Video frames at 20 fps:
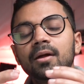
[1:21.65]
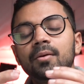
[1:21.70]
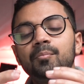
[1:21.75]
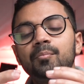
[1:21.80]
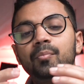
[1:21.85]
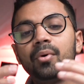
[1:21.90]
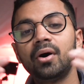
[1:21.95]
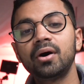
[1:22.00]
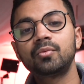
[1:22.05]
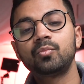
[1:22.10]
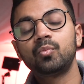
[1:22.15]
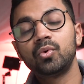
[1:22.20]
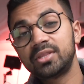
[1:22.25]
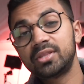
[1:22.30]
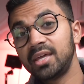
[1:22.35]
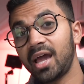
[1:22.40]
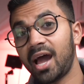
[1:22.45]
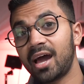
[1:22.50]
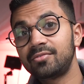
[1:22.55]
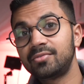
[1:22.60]
But
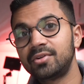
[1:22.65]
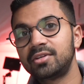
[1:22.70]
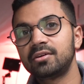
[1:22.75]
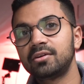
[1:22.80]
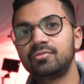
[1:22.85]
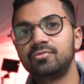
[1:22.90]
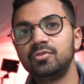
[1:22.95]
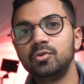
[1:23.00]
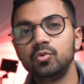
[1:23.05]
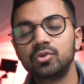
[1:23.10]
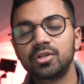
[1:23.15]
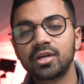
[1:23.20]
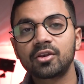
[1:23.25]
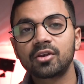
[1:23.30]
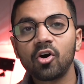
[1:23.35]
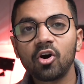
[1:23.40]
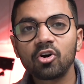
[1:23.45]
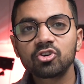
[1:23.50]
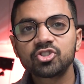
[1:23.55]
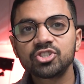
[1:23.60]
with the advent of new
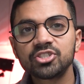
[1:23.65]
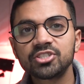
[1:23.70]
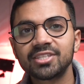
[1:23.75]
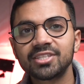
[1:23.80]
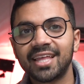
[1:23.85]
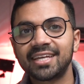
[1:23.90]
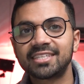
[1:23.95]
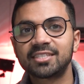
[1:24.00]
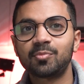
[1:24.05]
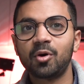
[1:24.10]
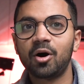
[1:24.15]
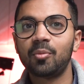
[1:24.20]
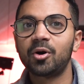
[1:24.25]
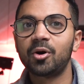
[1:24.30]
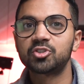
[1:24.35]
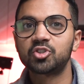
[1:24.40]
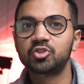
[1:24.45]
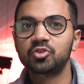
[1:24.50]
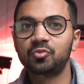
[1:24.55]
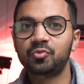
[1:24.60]
technologies like small
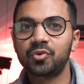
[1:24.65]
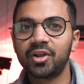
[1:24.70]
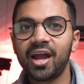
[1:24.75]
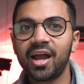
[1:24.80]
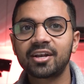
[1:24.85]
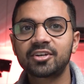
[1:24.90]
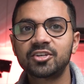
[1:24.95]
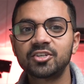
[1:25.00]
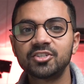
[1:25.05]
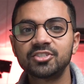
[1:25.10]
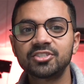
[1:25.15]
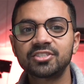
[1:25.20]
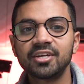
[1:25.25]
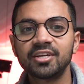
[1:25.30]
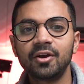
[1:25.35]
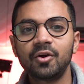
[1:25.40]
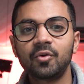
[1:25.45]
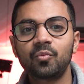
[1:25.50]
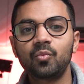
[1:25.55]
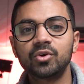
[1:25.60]
modular reactors,
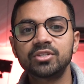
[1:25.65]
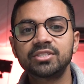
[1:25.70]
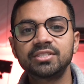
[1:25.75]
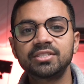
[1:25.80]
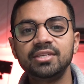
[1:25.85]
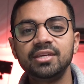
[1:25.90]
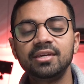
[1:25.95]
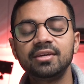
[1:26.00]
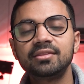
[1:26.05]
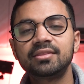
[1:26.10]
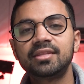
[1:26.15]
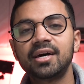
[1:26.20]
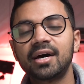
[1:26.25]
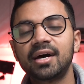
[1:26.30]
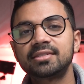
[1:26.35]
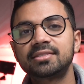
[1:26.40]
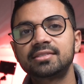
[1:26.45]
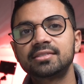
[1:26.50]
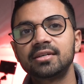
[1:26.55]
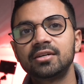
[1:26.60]
we're seeing
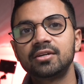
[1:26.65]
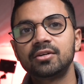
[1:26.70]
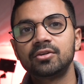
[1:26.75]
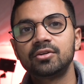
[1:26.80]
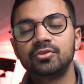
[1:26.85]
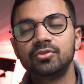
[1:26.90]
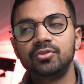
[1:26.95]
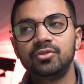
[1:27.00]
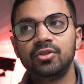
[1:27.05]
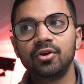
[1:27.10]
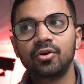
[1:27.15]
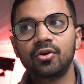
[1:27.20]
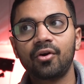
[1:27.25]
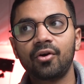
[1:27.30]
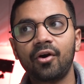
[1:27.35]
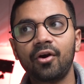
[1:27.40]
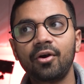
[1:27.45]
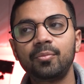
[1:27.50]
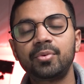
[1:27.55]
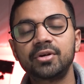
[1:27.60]
that
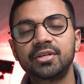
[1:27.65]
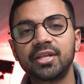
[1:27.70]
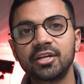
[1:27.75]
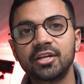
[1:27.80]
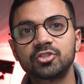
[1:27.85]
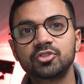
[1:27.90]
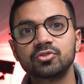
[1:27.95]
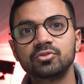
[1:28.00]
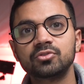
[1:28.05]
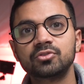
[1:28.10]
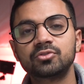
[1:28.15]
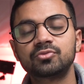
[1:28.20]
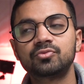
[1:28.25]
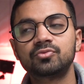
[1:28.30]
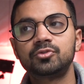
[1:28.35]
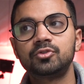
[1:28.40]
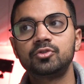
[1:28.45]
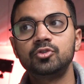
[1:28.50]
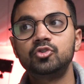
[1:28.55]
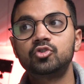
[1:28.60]
there are potentials
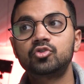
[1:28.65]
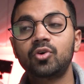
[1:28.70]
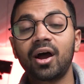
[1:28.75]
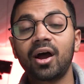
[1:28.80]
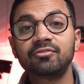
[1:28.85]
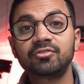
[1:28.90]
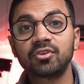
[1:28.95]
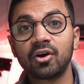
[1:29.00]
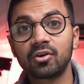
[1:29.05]
to drive